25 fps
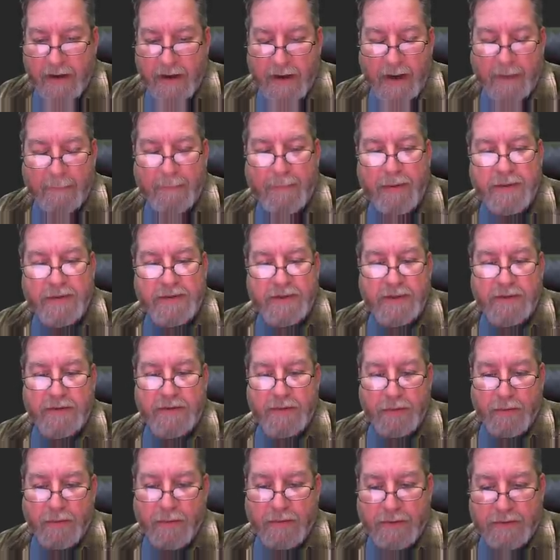I push it
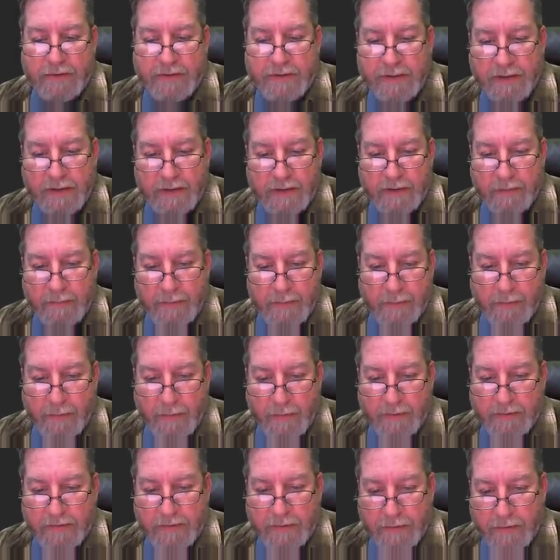towards a little bit
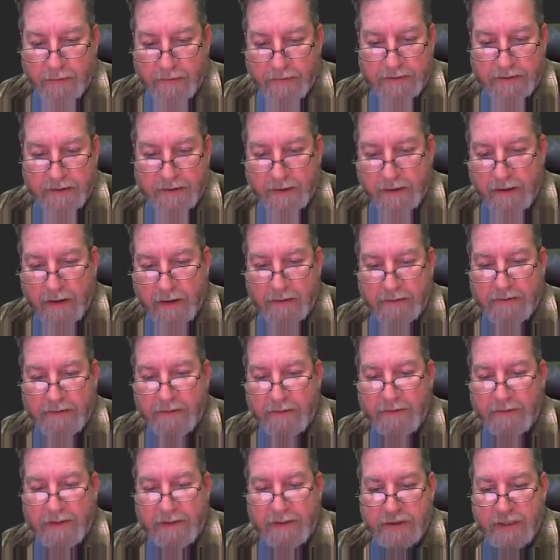more towards a
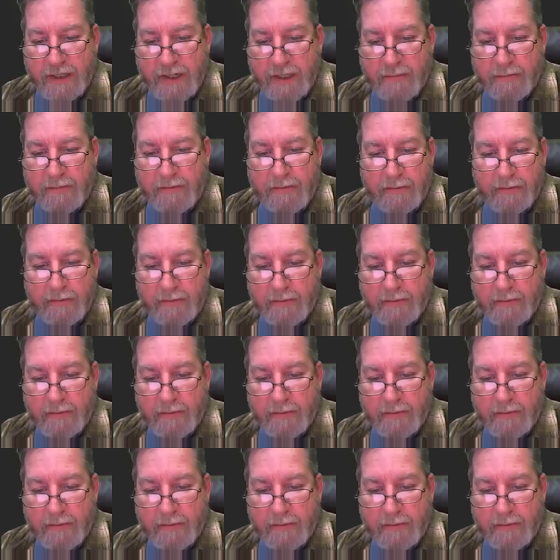cartoony shape,